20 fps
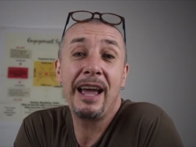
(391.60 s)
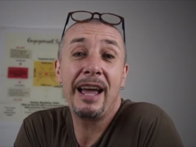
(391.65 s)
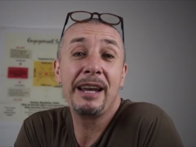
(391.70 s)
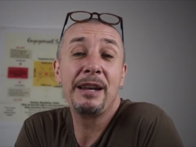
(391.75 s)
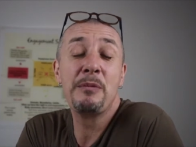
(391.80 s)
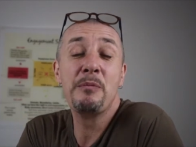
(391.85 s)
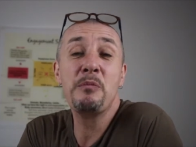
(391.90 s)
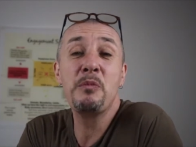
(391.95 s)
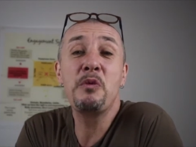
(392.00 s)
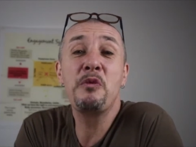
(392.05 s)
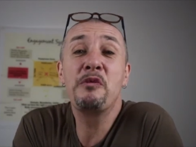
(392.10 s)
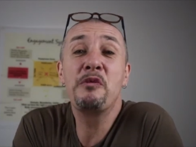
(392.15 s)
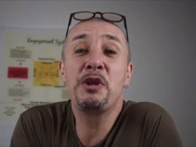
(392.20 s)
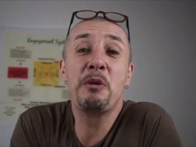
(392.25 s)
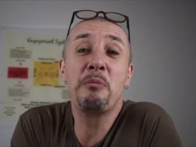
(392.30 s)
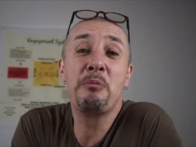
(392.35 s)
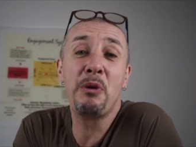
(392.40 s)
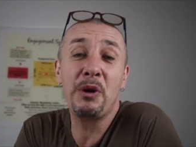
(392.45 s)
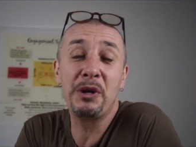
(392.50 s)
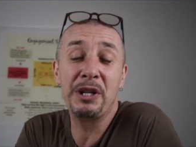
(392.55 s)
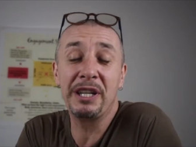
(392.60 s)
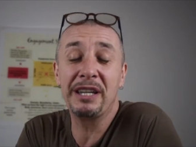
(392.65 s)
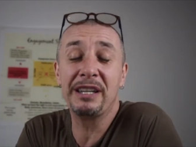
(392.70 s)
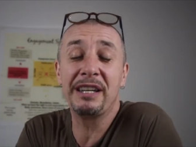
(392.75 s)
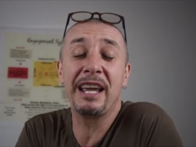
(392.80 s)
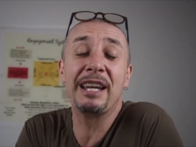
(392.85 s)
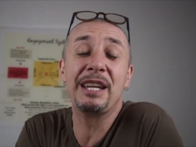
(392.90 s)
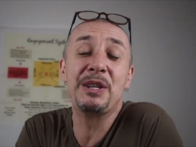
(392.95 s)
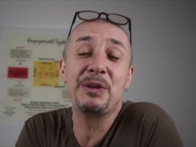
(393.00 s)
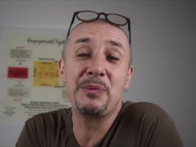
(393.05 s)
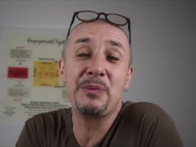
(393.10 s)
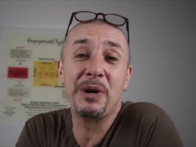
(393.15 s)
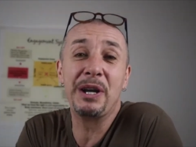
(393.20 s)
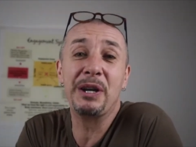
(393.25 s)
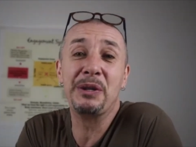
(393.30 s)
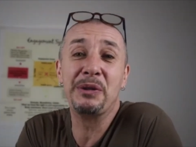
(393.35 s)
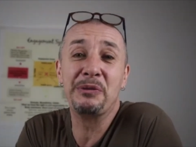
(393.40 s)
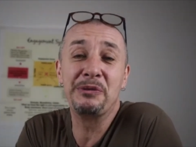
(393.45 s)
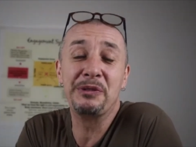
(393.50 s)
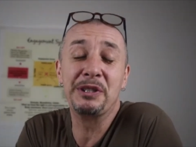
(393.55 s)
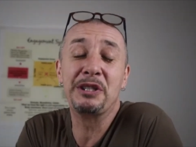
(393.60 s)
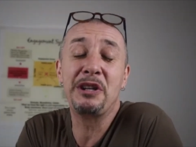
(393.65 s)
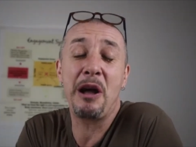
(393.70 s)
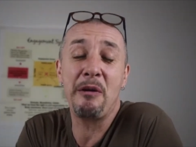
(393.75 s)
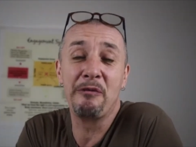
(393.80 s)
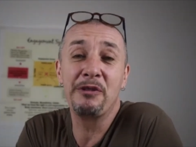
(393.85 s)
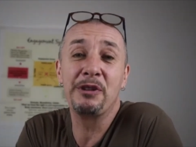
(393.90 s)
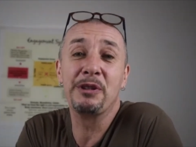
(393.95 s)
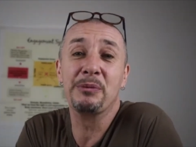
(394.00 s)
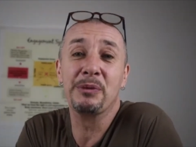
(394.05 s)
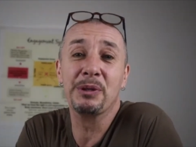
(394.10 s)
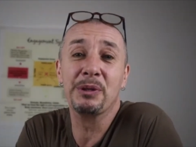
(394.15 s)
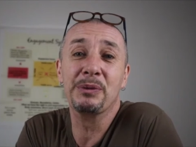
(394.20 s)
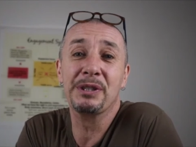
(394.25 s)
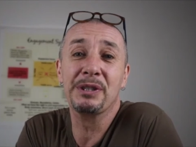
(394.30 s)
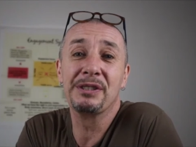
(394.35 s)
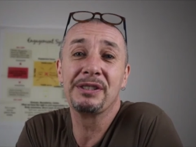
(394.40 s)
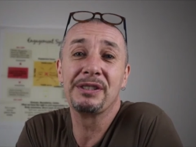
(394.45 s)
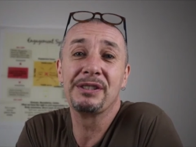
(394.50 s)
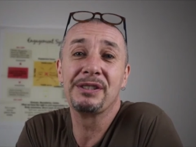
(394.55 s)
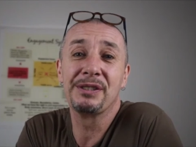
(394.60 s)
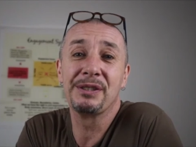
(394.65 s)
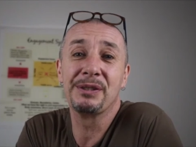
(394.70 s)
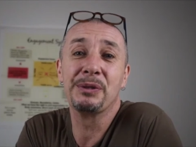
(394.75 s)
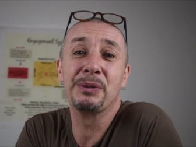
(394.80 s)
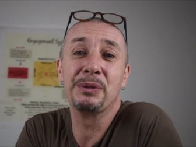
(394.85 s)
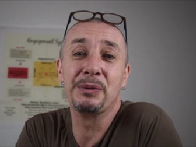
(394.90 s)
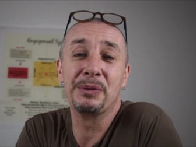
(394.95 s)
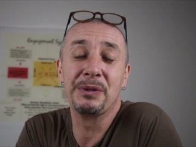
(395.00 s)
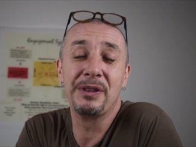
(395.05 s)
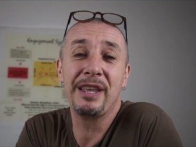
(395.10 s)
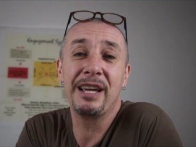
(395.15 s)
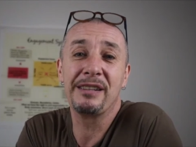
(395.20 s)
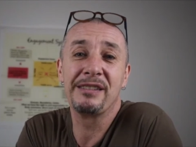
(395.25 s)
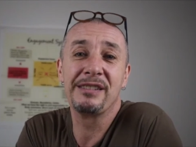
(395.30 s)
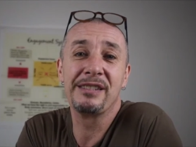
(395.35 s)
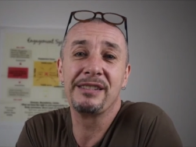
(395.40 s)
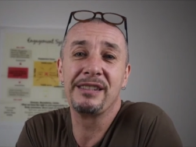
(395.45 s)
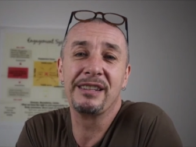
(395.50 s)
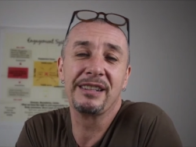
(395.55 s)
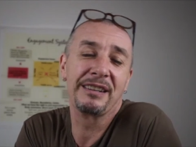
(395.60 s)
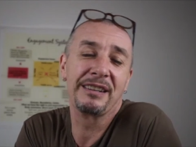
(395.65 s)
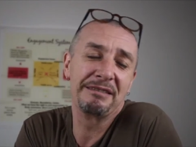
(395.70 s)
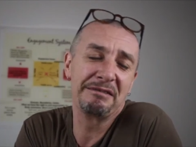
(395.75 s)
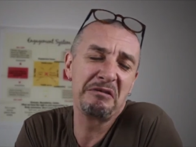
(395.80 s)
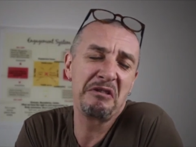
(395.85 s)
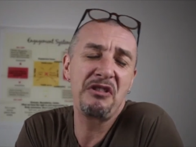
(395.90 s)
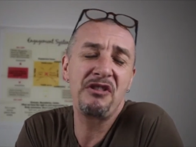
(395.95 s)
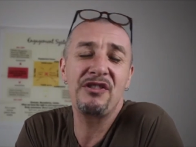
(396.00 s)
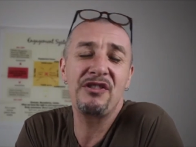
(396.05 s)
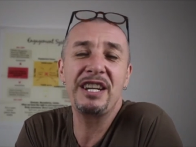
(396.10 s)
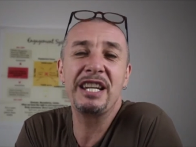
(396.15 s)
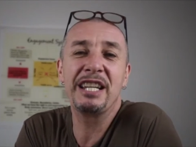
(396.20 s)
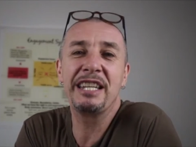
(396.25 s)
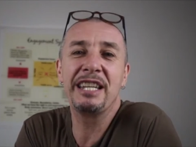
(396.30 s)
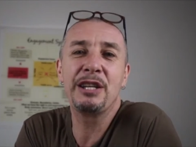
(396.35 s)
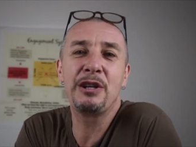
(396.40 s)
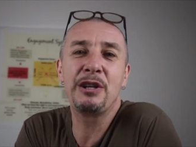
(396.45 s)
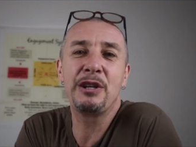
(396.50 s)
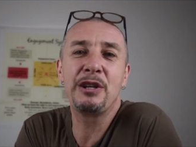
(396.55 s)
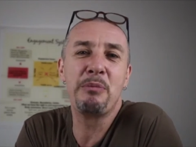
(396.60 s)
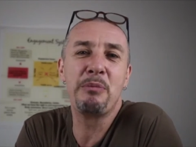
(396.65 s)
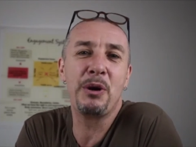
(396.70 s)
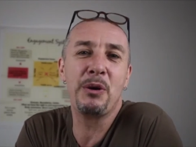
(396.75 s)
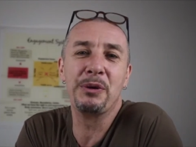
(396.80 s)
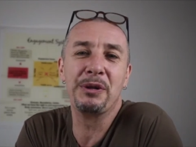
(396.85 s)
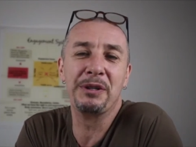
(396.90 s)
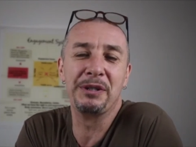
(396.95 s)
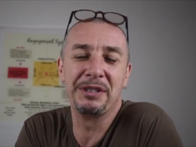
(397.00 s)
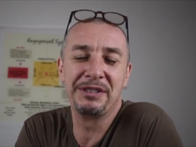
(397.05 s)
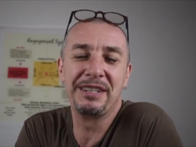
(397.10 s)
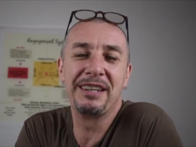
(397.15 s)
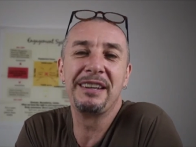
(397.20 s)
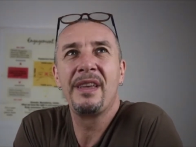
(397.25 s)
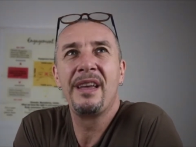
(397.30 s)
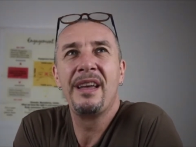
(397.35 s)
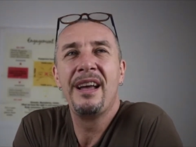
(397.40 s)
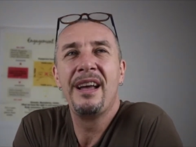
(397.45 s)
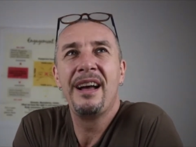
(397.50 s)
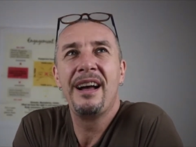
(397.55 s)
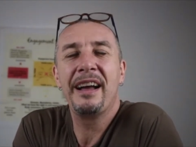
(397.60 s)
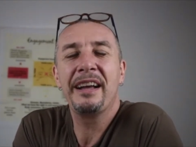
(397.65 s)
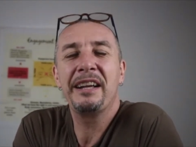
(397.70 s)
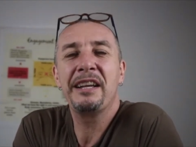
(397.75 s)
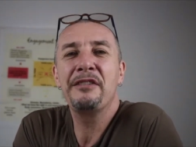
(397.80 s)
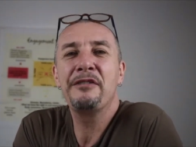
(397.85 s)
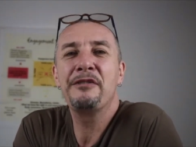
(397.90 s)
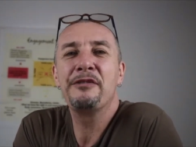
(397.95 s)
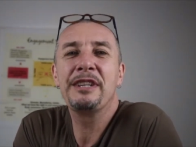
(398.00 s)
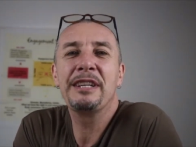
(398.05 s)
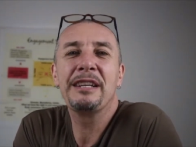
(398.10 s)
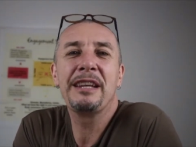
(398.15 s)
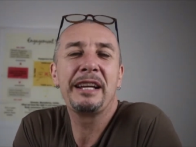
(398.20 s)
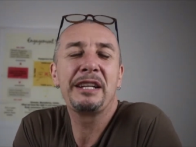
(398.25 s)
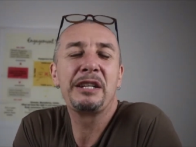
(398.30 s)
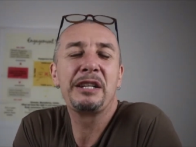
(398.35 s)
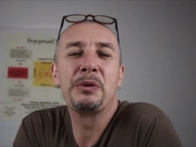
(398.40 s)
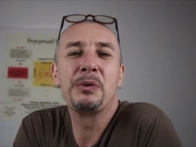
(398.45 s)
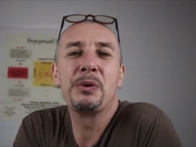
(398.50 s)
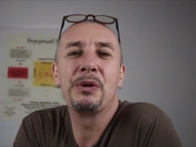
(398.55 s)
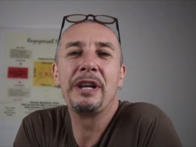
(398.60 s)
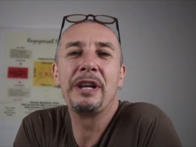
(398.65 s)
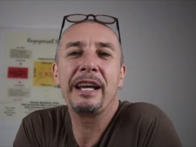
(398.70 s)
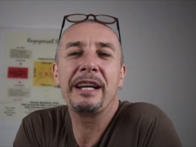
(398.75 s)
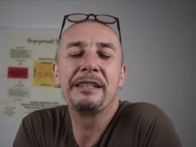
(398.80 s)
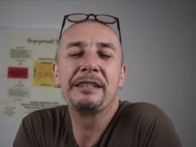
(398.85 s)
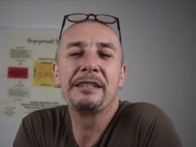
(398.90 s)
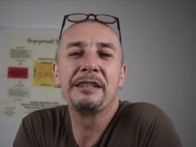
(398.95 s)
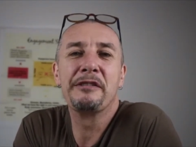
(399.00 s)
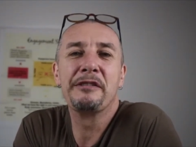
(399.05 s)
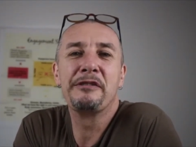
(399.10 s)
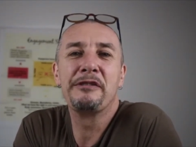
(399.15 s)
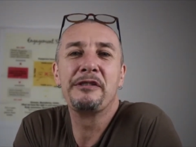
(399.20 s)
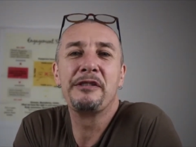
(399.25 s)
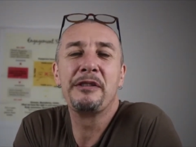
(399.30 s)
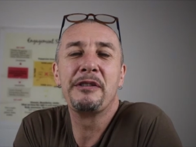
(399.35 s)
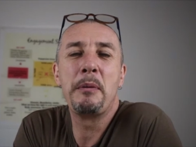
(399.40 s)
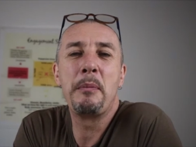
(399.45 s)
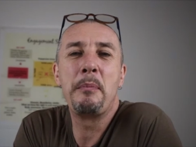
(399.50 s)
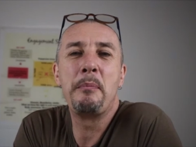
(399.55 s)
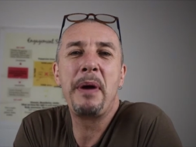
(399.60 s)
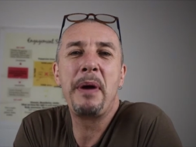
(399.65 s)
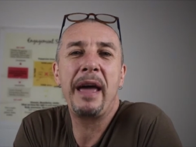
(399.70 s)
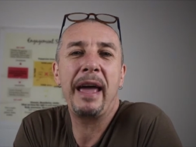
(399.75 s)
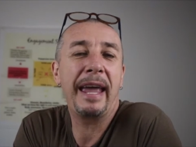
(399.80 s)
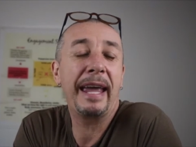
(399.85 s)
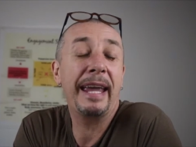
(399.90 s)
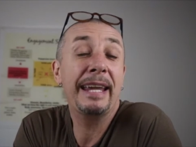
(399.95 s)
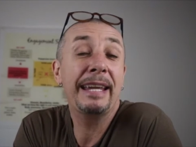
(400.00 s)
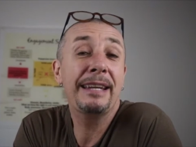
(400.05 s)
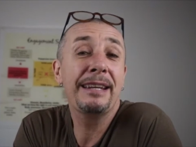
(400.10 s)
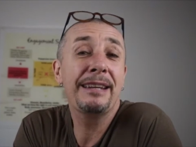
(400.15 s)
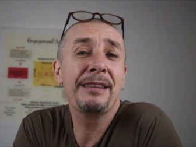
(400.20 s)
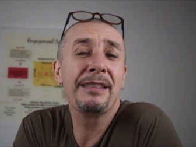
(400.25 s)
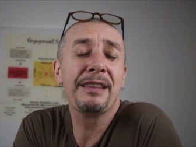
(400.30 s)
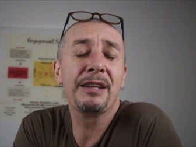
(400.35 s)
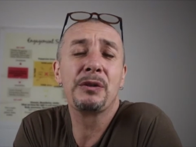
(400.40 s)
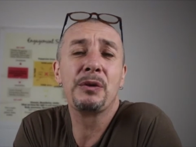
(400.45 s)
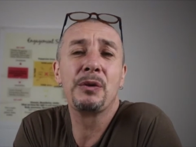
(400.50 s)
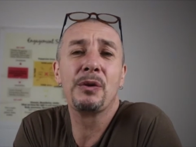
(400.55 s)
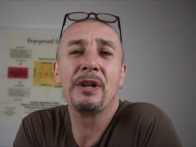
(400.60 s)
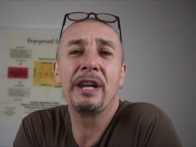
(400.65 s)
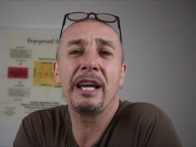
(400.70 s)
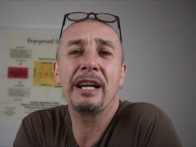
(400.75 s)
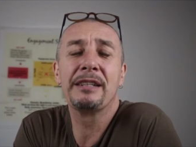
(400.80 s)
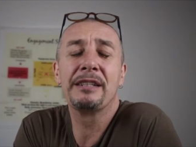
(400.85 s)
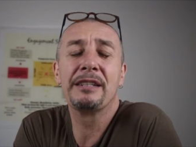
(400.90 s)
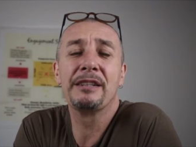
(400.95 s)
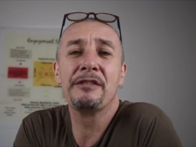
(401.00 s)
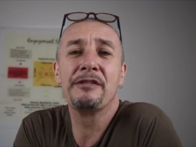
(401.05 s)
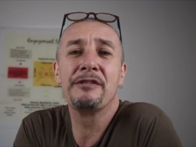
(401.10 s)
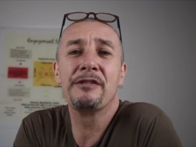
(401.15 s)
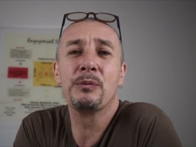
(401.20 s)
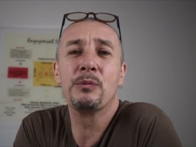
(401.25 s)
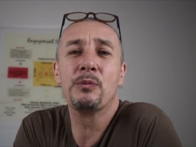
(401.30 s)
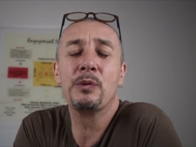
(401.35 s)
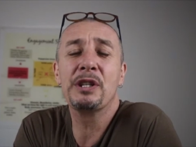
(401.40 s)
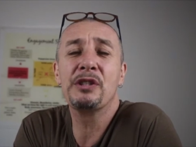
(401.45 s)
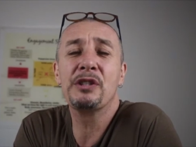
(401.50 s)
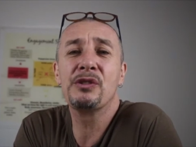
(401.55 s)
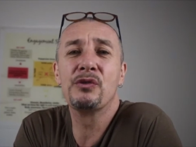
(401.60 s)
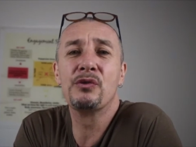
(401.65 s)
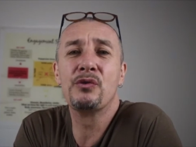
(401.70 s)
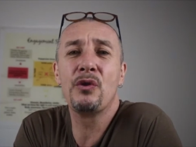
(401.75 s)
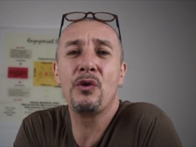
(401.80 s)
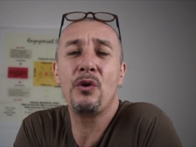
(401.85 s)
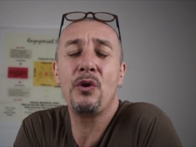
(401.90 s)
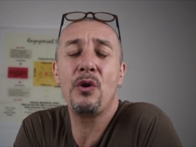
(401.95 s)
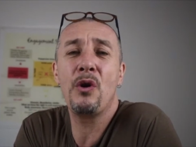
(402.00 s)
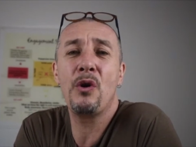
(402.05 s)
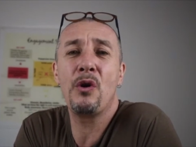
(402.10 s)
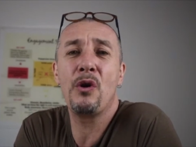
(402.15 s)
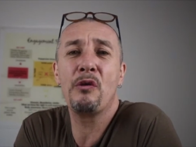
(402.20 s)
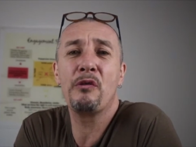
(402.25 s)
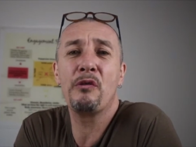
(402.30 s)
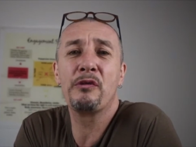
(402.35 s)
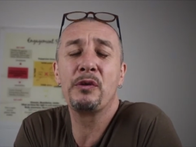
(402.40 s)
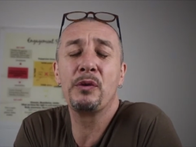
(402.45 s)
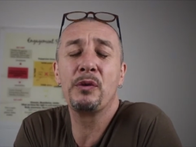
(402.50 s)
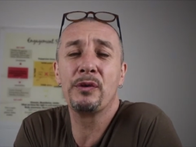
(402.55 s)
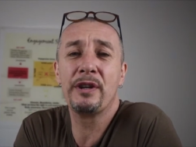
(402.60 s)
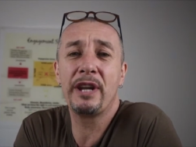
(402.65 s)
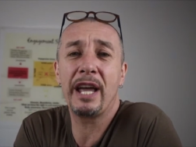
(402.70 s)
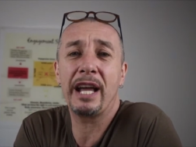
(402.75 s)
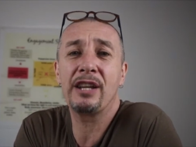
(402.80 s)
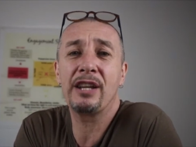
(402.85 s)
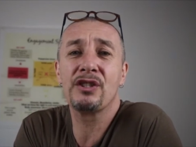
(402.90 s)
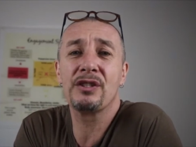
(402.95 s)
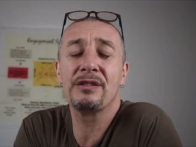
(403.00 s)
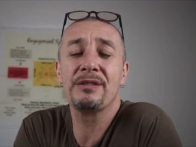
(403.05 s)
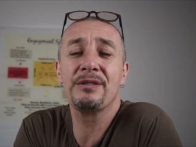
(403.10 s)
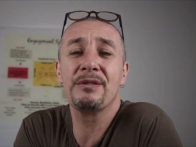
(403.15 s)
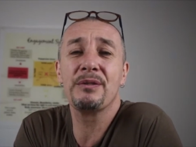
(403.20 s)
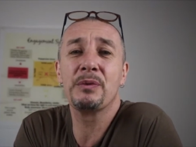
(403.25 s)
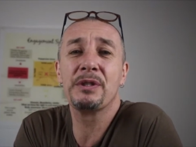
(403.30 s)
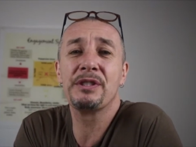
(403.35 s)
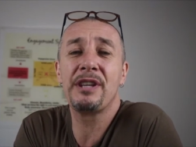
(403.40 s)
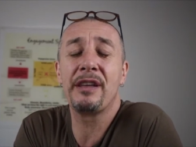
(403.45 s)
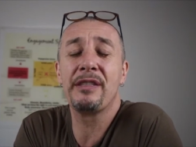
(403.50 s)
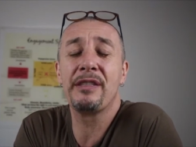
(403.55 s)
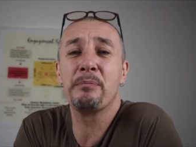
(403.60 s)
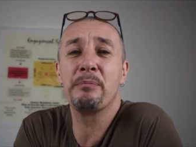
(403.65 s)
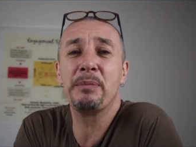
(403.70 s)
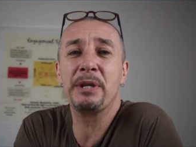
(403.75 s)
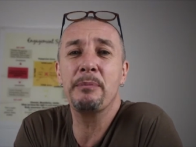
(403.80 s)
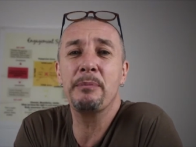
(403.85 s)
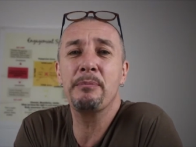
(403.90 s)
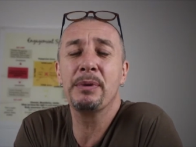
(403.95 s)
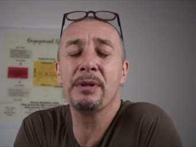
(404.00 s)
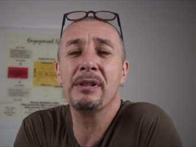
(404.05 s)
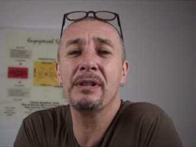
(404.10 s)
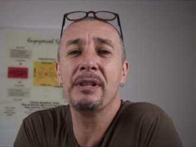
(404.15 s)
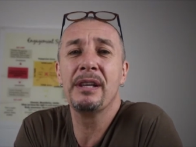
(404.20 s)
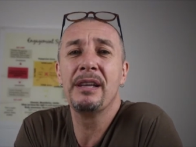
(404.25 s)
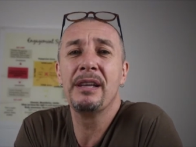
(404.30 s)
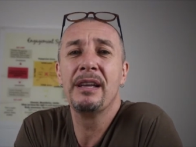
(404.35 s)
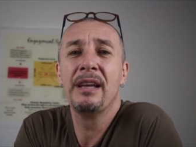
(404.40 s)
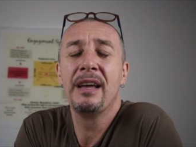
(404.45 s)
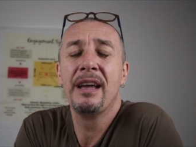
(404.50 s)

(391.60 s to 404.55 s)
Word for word: and move your body in any way you feel comfortable with. So that's the three key components. I can feel like a collective pain, the collective withdrawal of connection with other people.